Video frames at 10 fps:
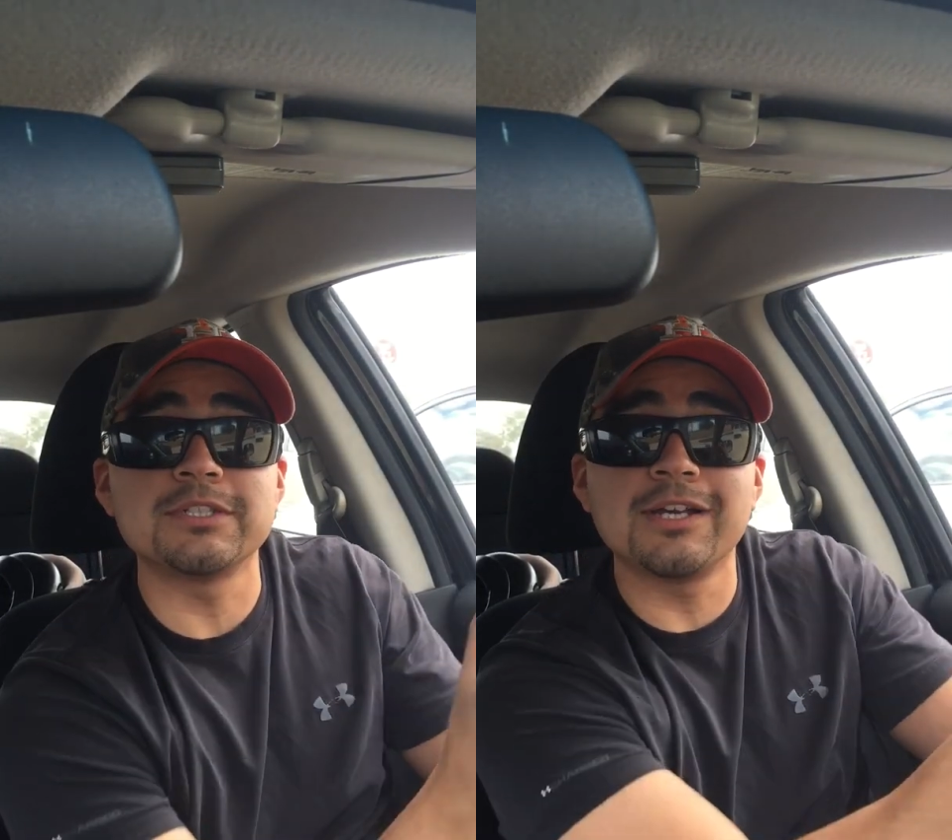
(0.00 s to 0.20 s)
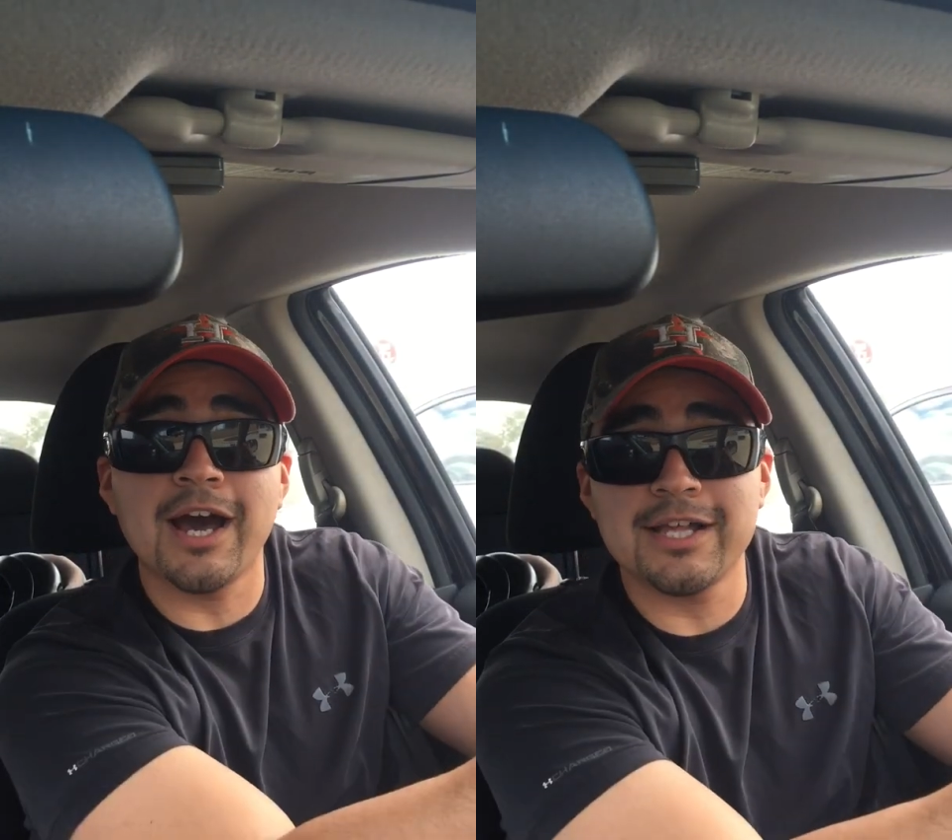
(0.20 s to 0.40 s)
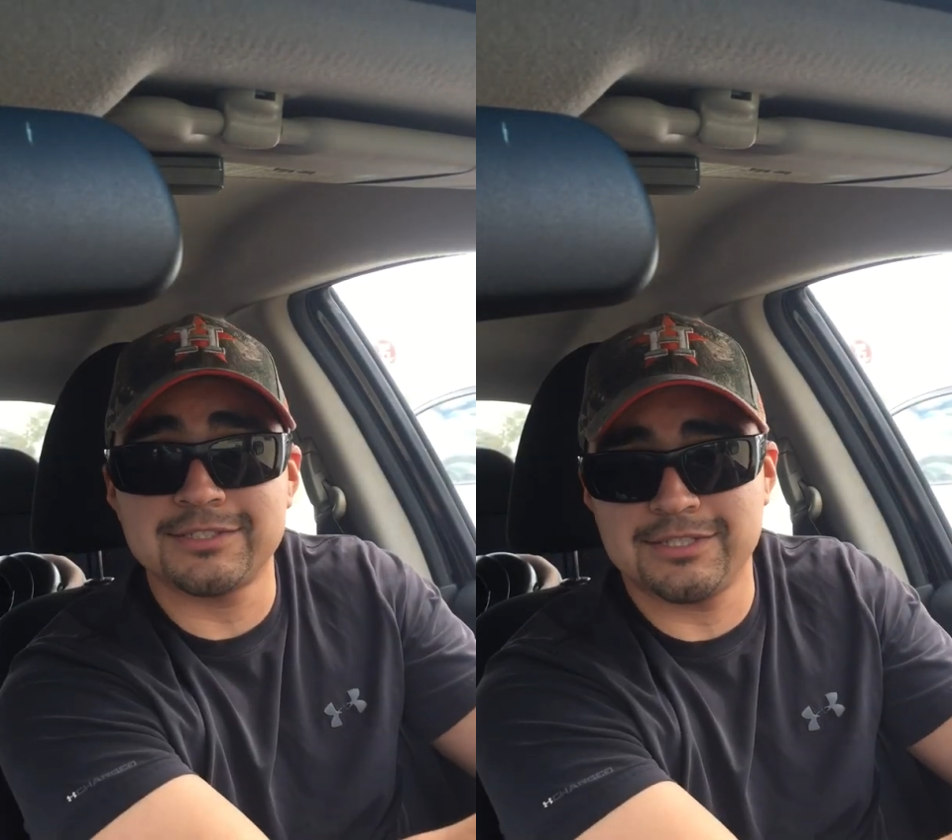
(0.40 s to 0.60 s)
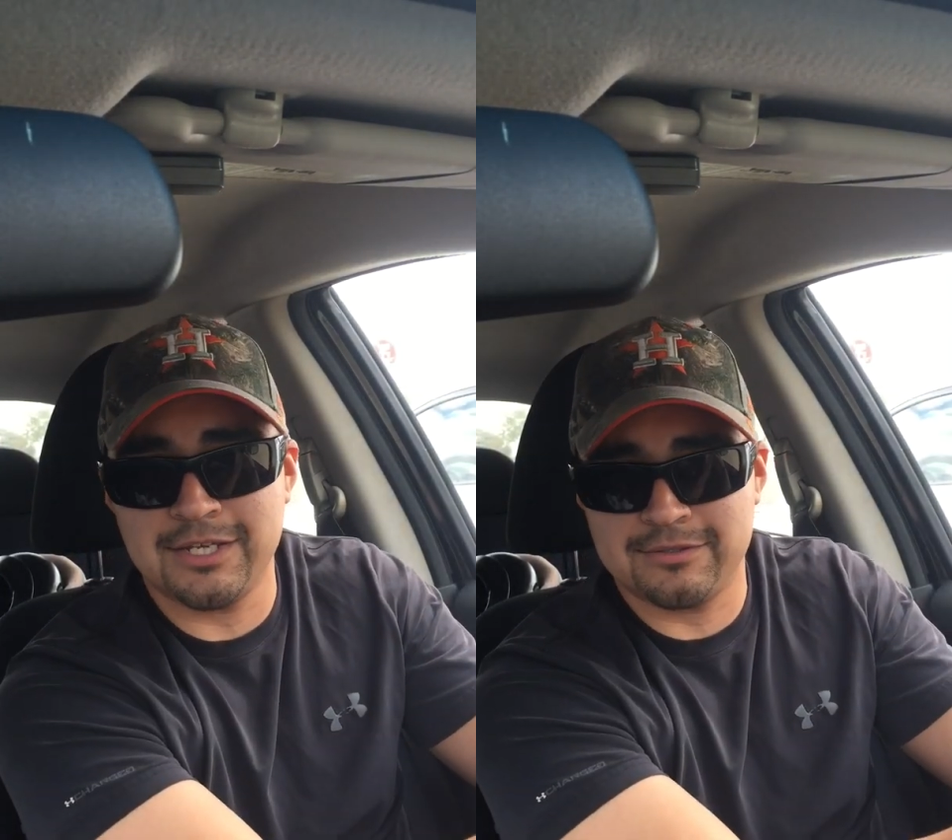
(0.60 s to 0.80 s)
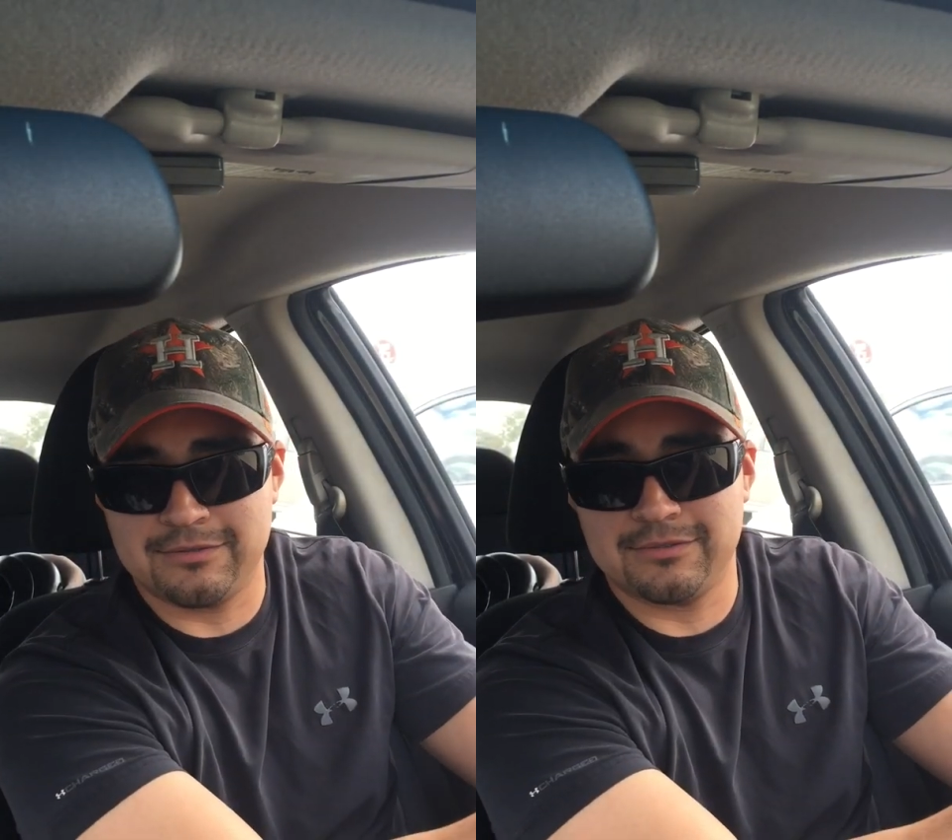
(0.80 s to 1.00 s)
God's
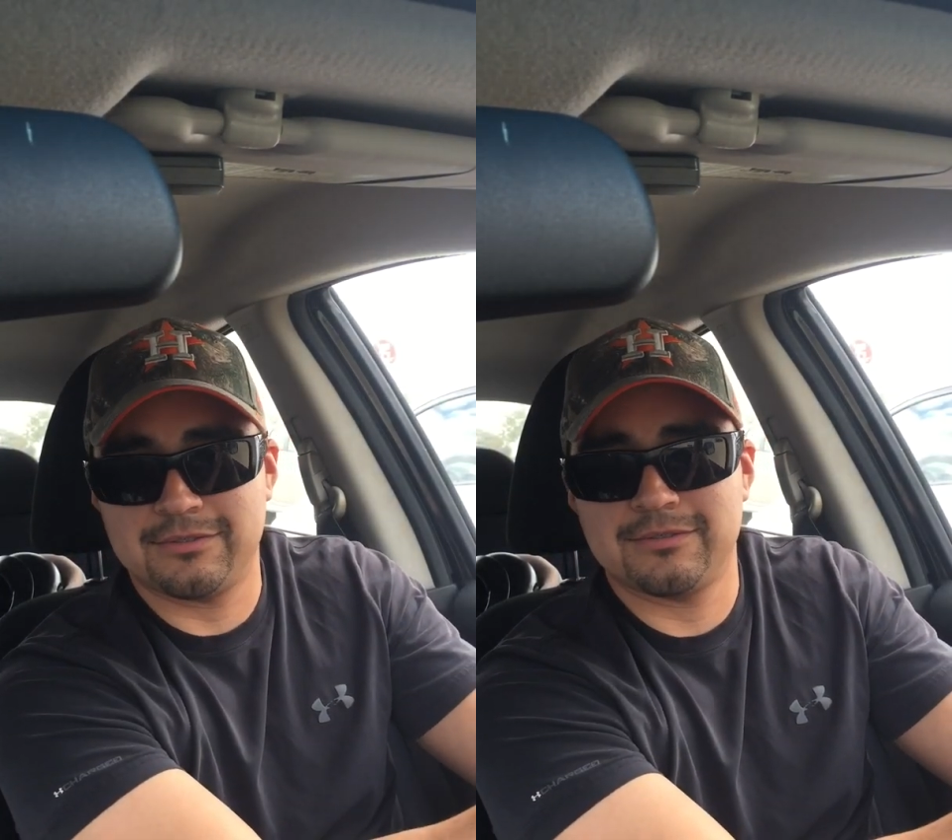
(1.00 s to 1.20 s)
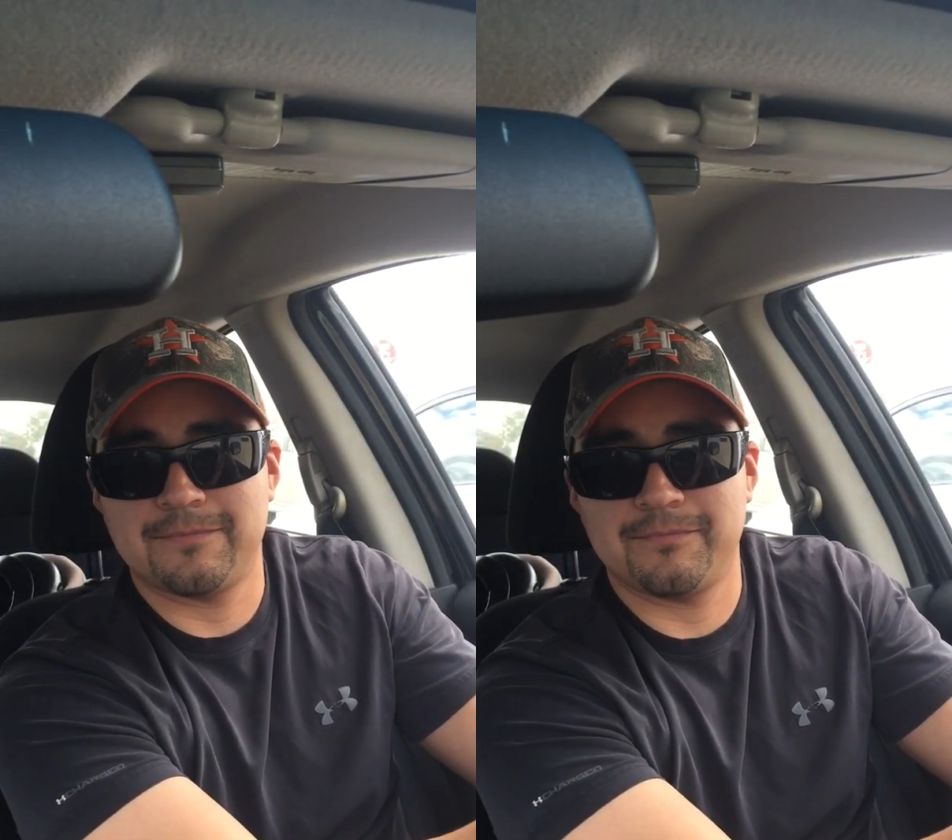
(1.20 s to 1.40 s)
standards.